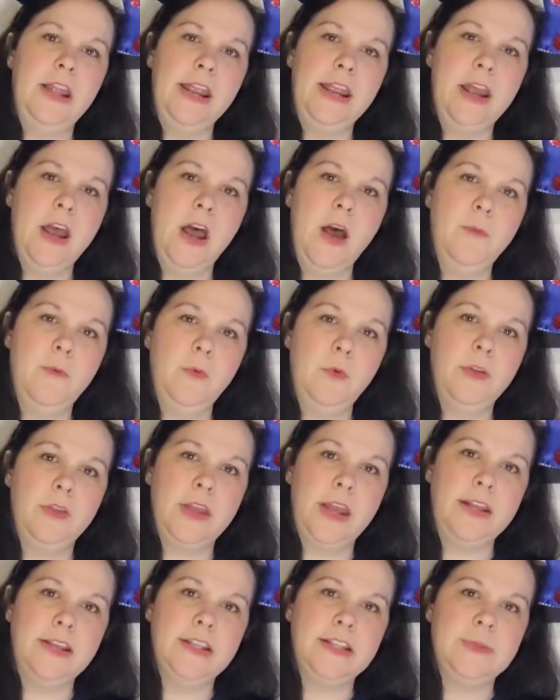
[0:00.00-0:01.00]
they come with
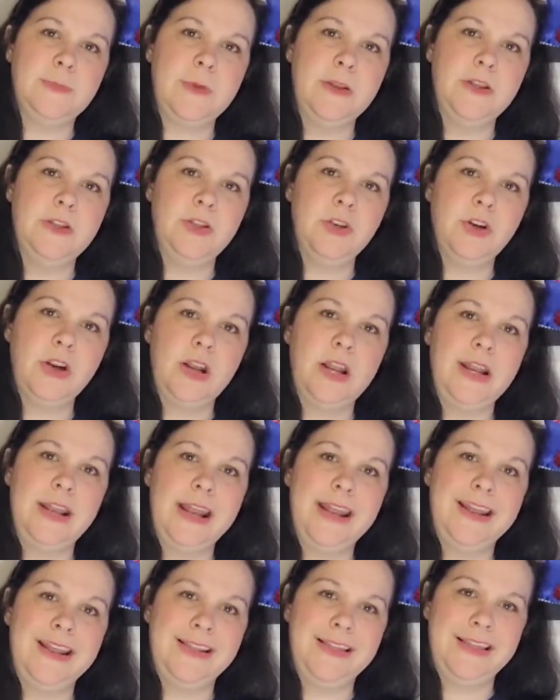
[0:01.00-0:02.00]
a dispenser and
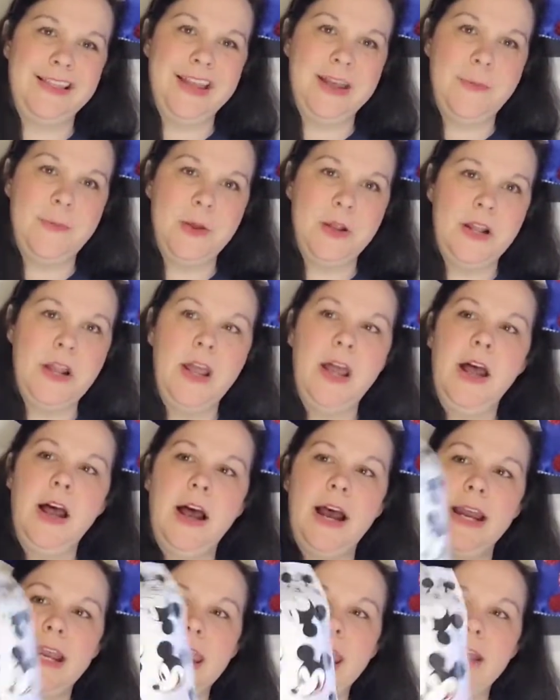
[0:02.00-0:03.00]
a clip.
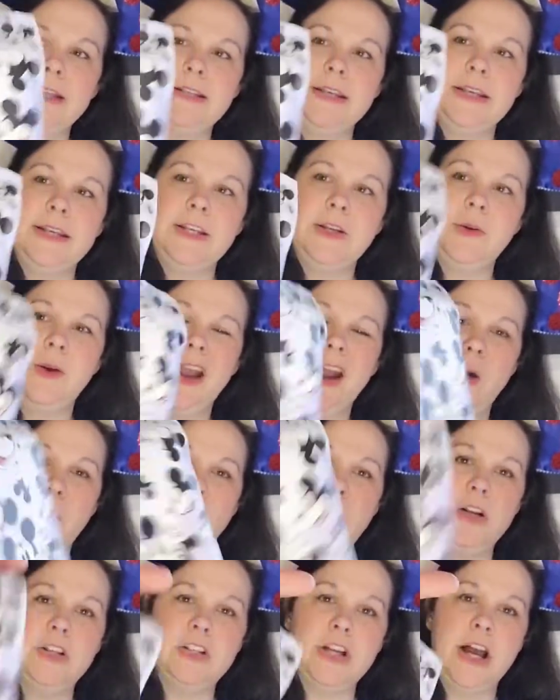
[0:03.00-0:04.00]
I can't tell you how
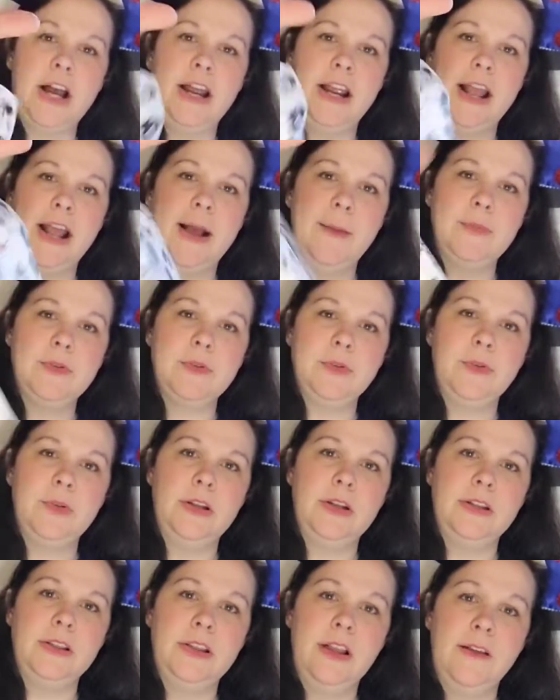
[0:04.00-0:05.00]
much I
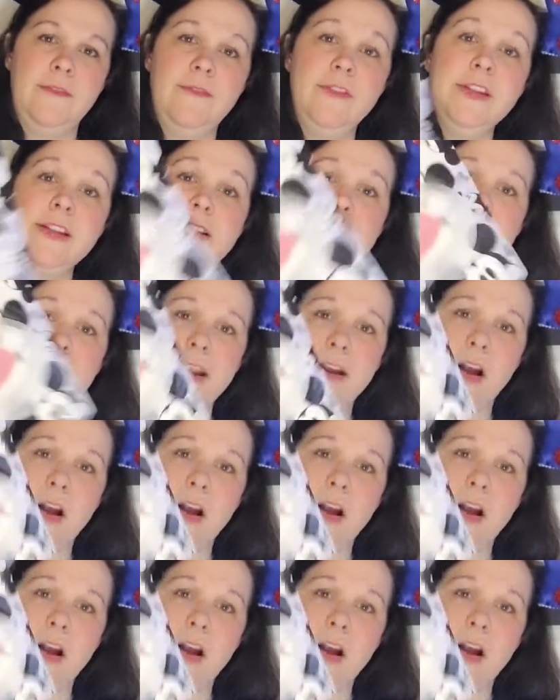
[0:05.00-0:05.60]
absolutely love this. I